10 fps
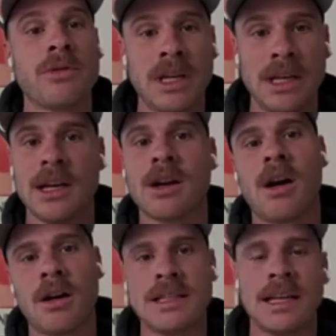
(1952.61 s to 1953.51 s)
media
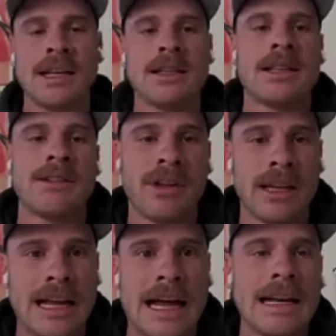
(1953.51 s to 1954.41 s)
content and stuff
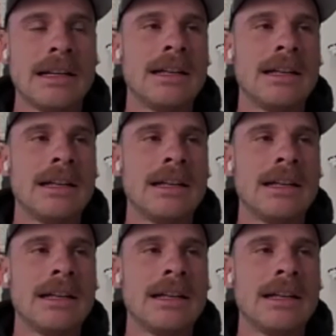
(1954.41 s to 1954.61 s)
like that.